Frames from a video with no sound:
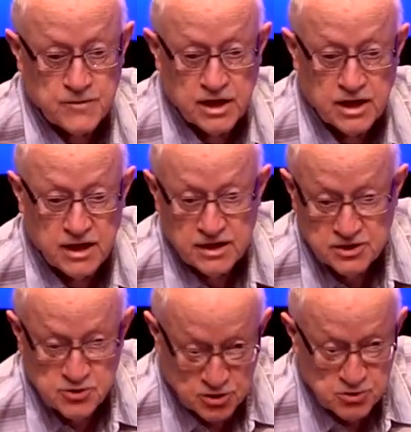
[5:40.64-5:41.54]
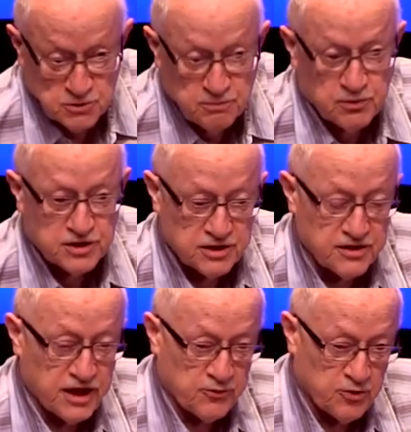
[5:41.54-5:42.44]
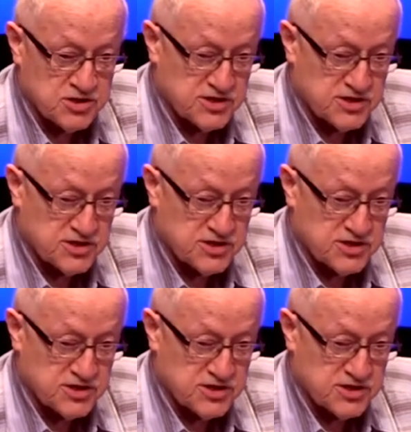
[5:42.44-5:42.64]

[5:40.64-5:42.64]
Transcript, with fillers: uh, it's also important that once